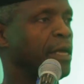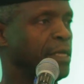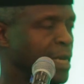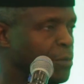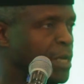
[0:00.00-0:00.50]

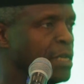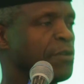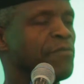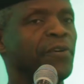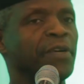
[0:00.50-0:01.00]
In
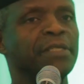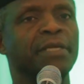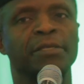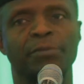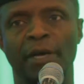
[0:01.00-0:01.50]
education, for
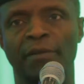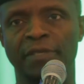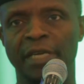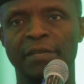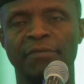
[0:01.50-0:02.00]
instance, we have
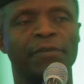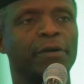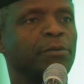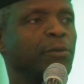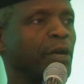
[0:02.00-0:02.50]

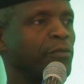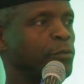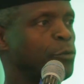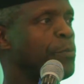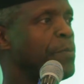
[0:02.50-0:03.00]
Tetfund, we have
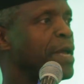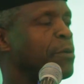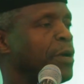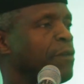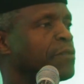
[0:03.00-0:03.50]

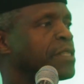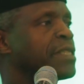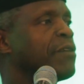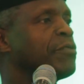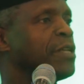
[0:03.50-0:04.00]
UBEC, we have
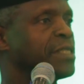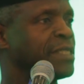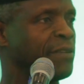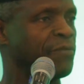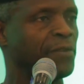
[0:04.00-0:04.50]
several
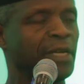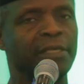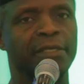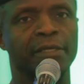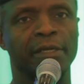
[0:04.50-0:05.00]

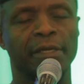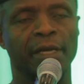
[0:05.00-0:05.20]
different